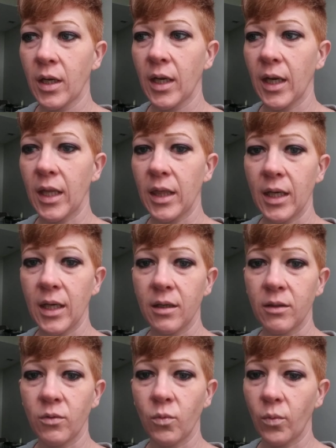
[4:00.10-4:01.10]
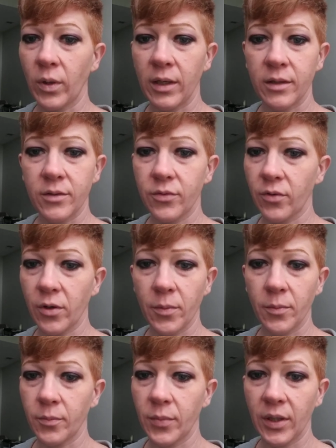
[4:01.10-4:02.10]
and then went
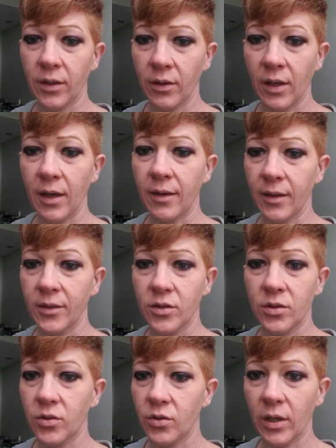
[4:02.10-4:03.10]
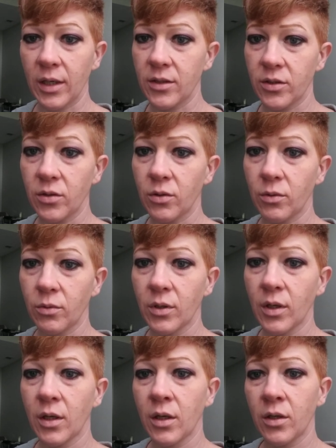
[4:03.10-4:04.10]
from pill addict straight to
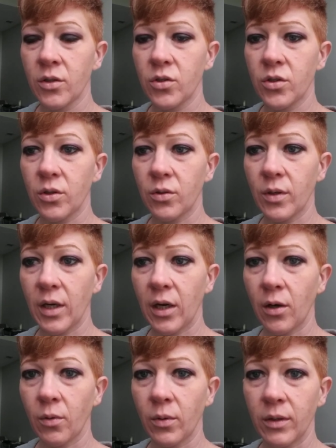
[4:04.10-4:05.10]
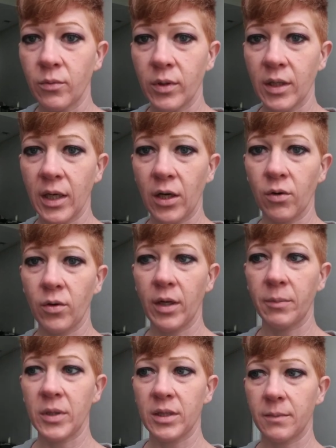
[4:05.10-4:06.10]
shooting heroin when the heroin
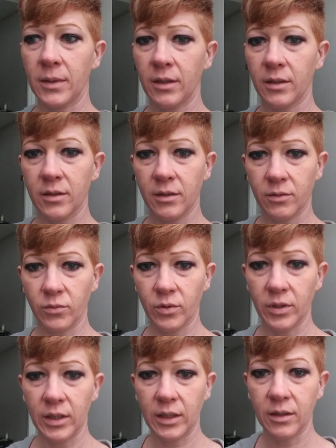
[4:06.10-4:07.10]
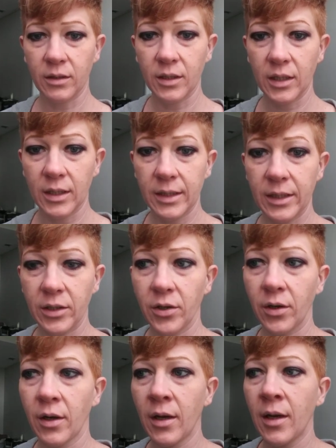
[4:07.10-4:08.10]
epidemic really hit
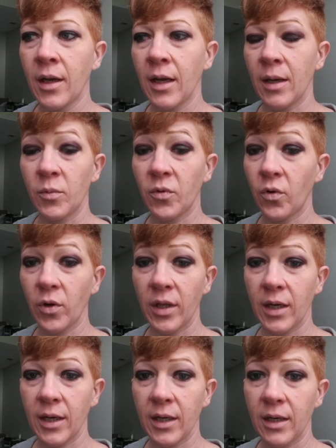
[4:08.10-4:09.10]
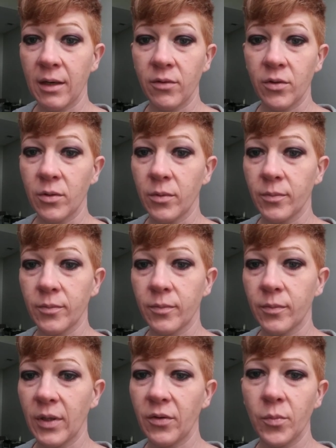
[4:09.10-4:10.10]
here. Before that, I had never
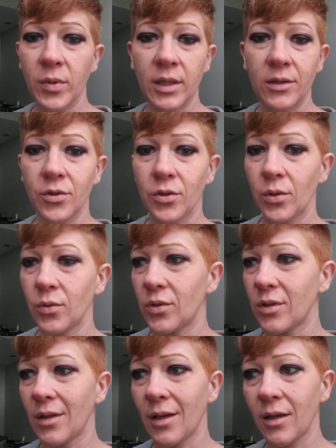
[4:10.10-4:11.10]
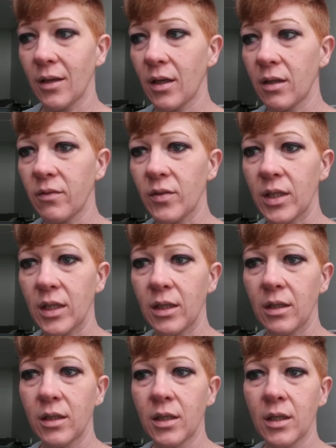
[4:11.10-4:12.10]
been introduced to that kind of
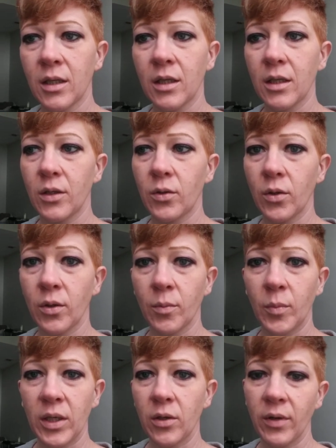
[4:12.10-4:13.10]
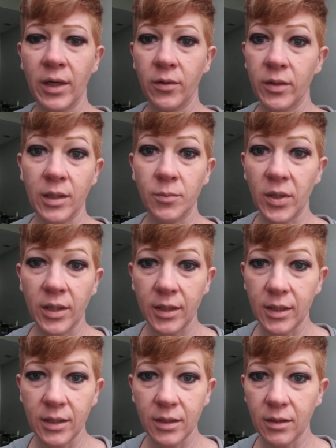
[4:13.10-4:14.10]
thing, or been around
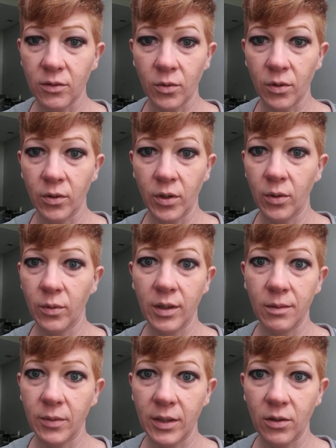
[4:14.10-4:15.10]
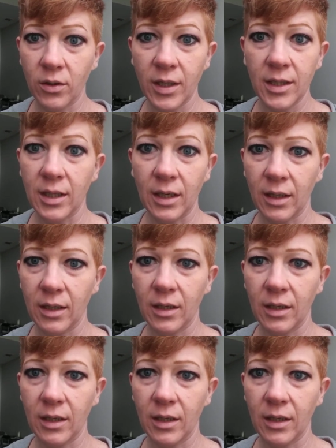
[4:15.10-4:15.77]
anybody, or knew anybody, or anything.